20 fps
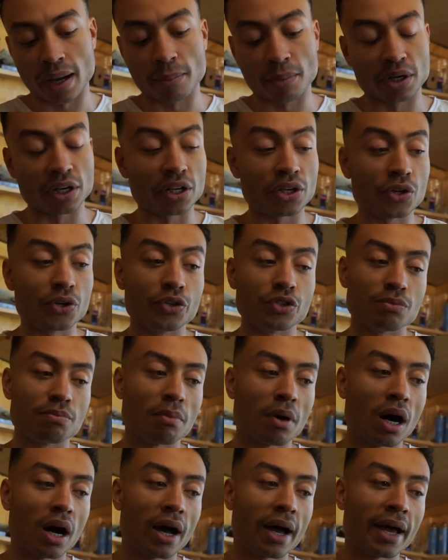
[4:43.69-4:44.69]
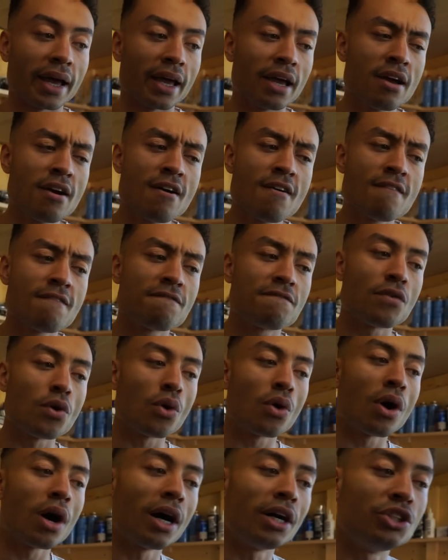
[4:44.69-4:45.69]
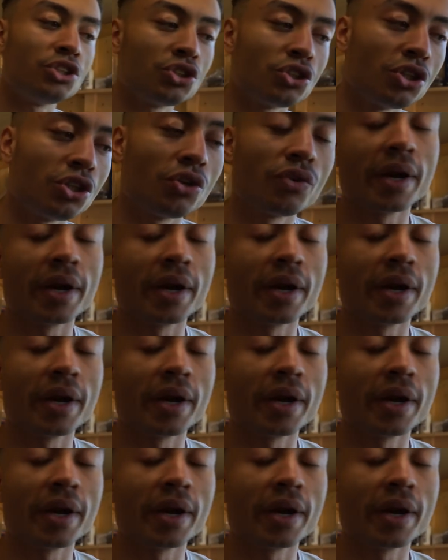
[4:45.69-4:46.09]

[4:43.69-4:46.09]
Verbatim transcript: I'm going to use my 400